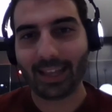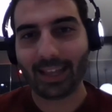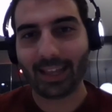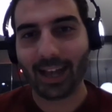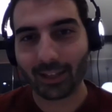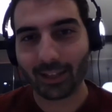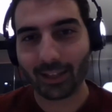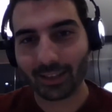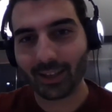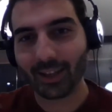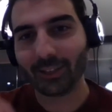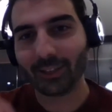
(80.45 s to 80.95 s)

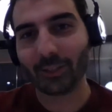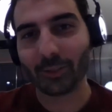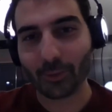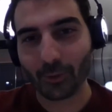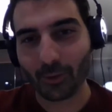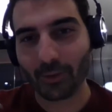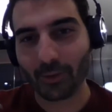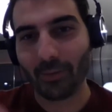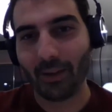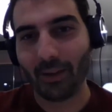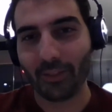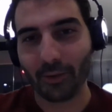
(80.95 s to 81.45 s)
I'd like to
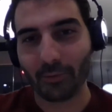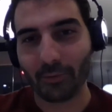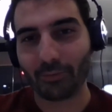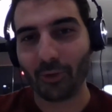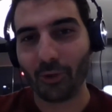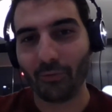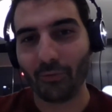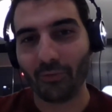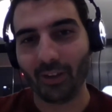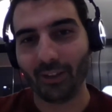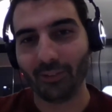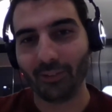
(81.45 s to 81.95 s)
talk about their
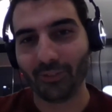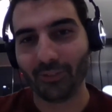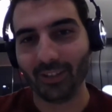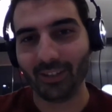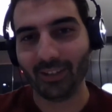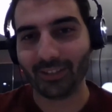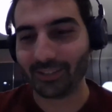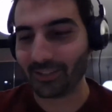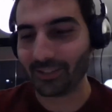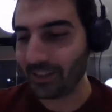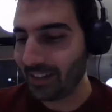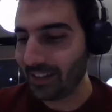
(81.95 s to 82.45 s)
profile
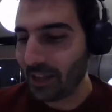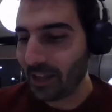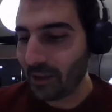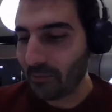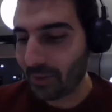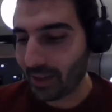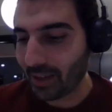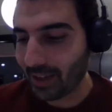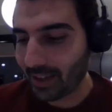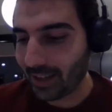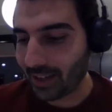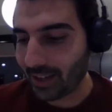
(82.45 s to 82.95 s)
first
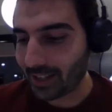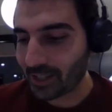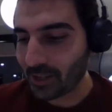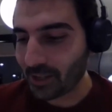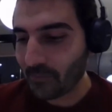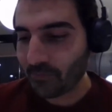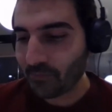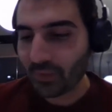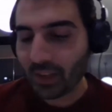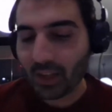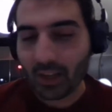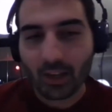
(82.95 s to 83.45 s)
because
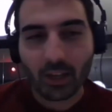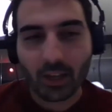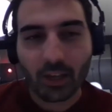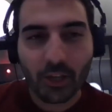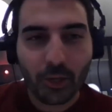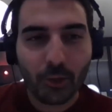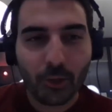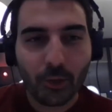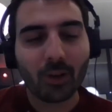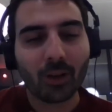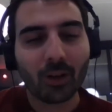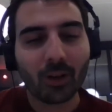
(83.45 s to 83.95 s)

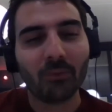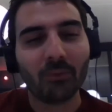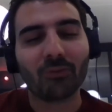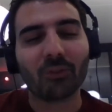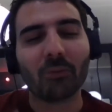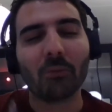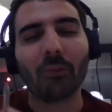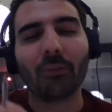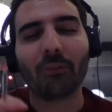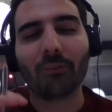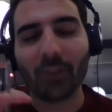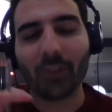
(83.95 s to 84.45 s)
you come
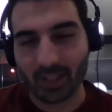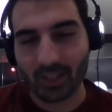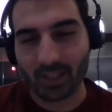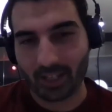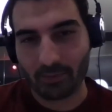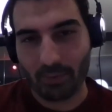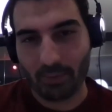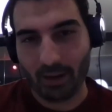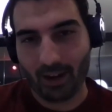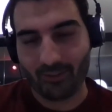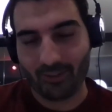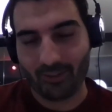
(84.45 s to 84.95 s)
from a
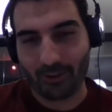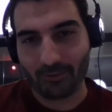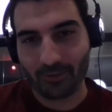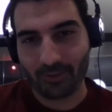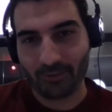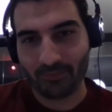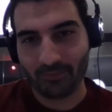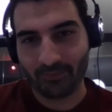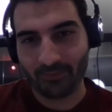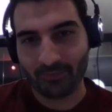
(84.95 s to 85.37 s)
physics background.